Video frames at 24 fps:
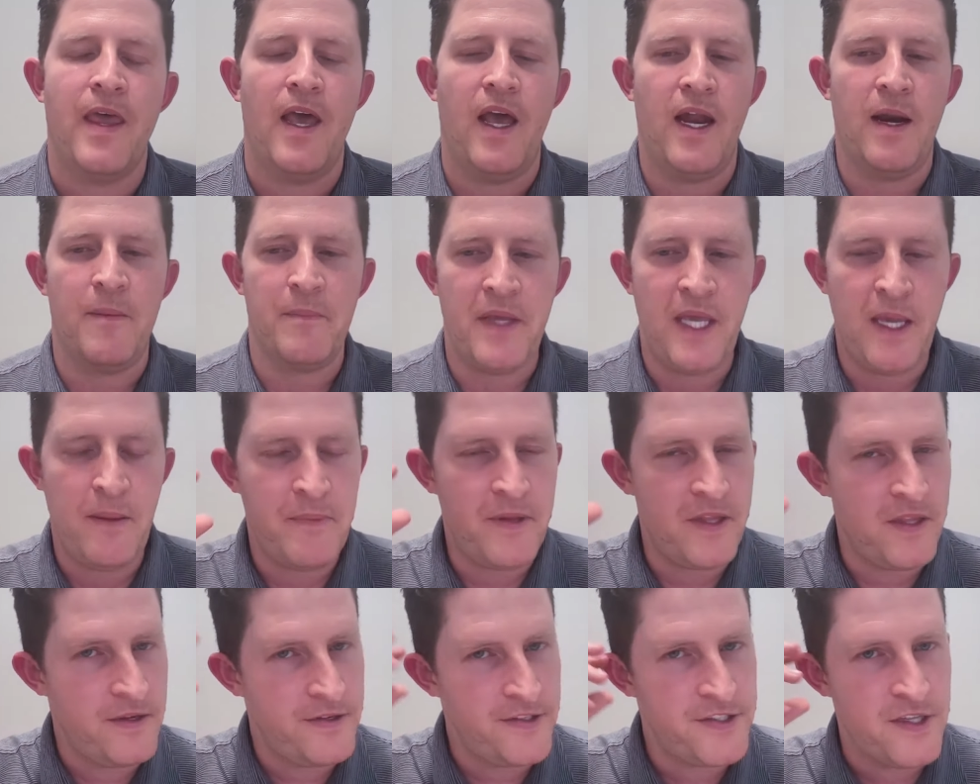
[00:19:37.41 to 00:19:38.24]
And I'm
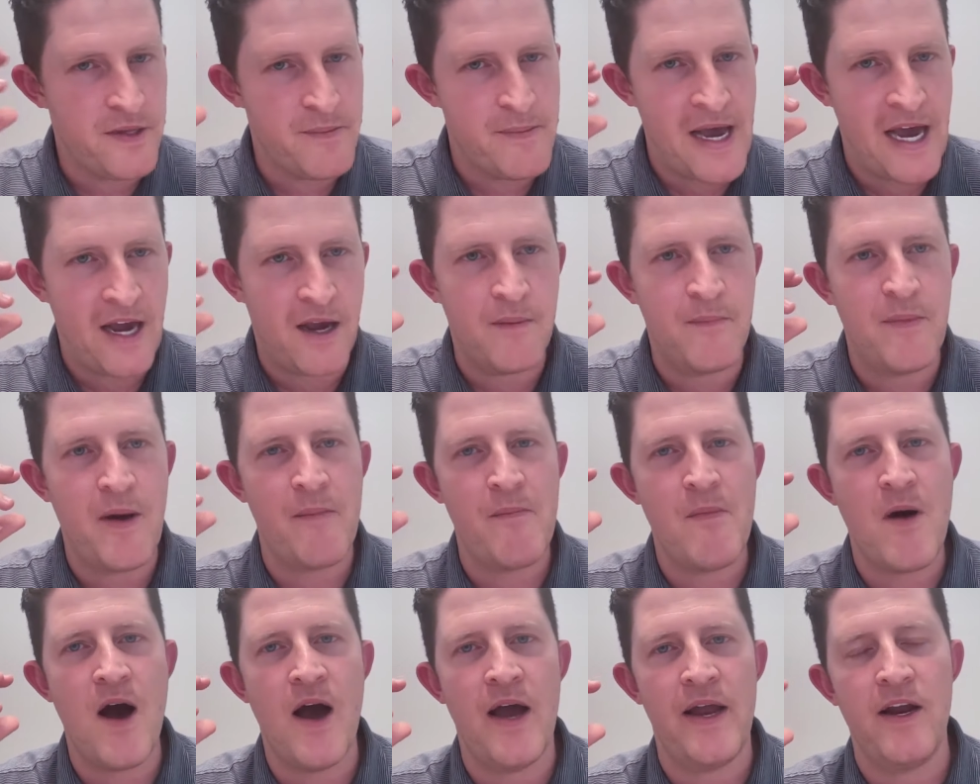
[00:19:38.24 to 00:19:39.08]
keeping these in the back of my
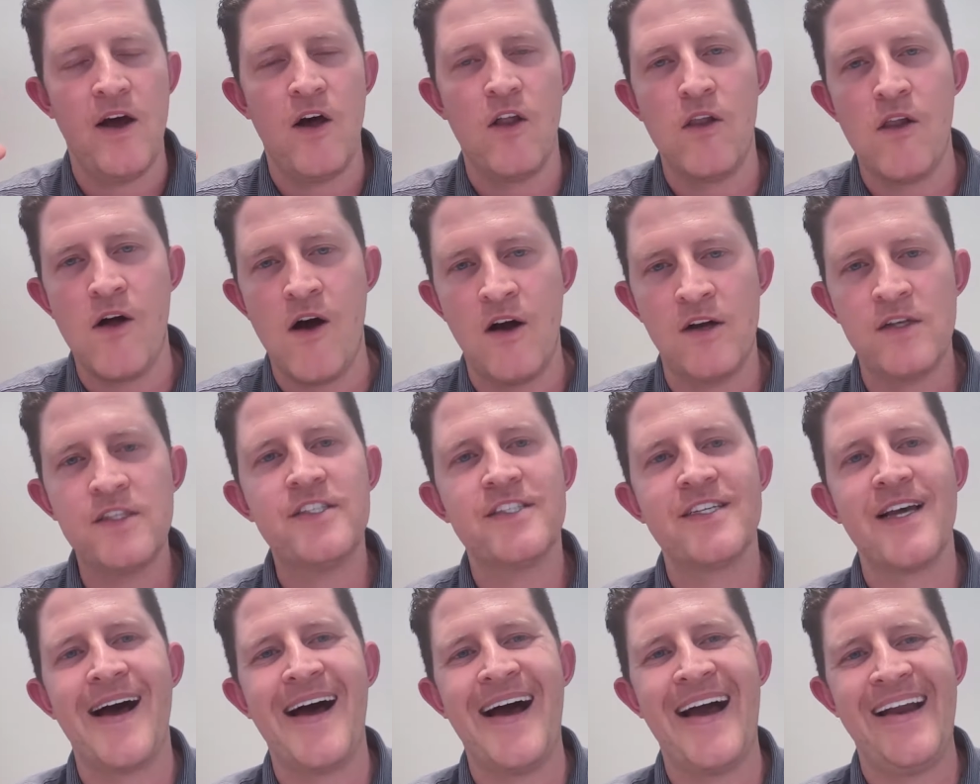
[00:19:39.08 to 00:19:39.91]
mind
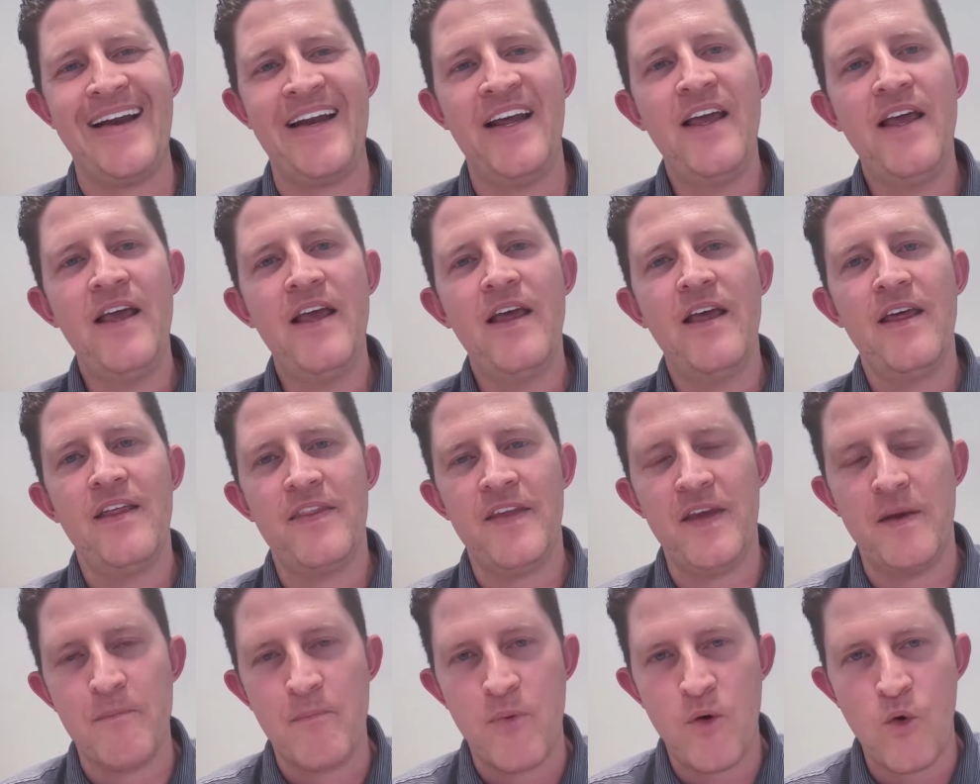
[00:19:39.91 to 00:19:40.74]
alongside
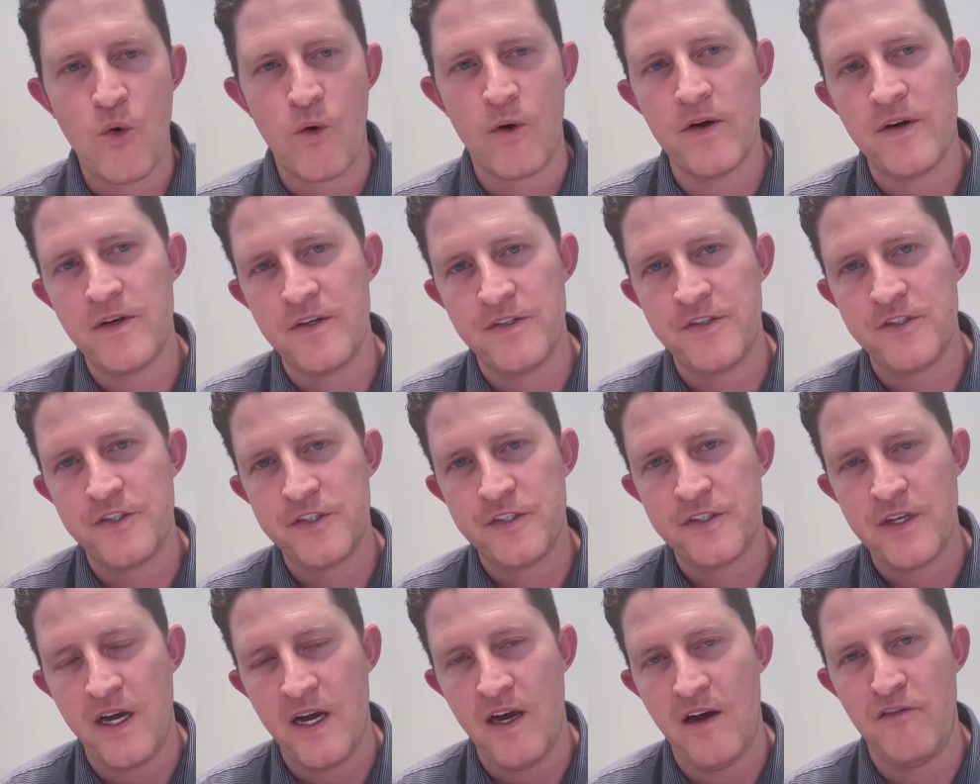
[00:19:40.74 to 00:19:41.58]
the
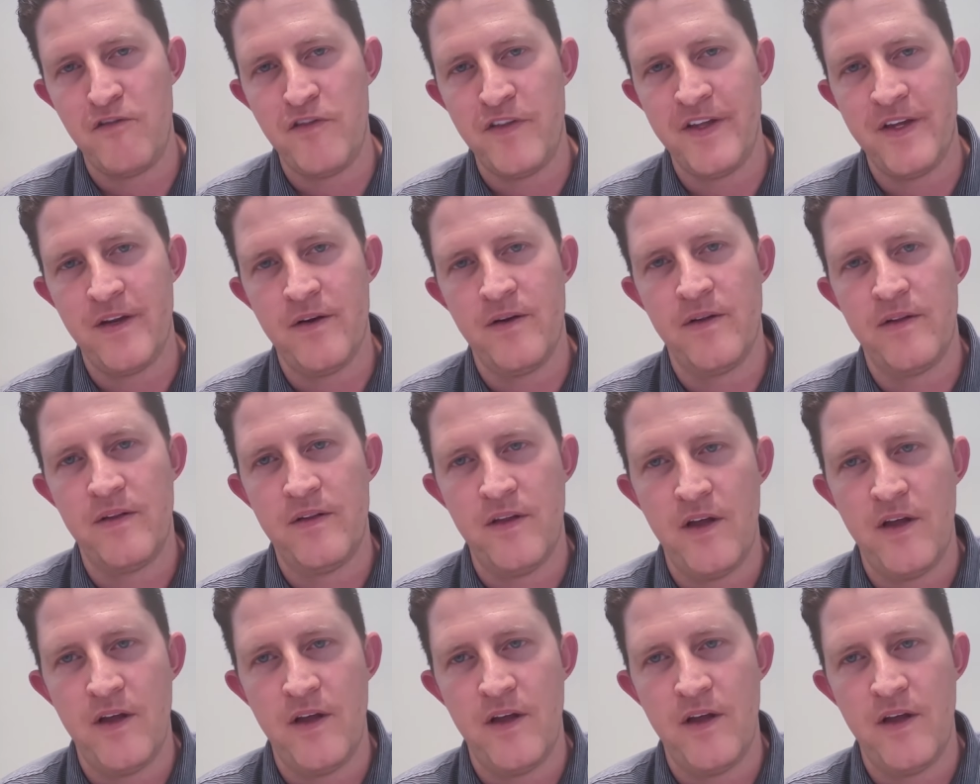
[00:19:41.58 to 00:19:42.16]
importance of the